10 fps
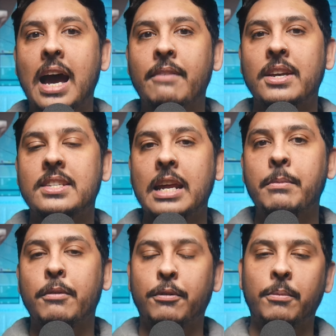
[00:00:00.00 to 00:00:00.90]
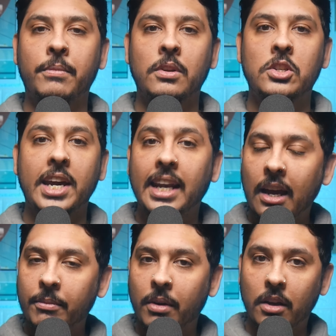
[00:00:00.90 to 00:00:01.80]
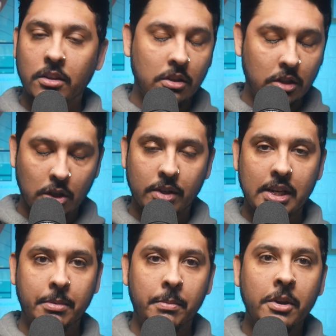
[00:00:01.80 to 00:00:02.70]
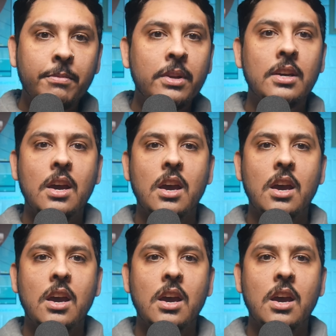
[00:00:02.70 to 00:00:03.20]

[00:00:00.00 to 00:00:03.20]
have a statement from JLM, a Jewish Labour movement.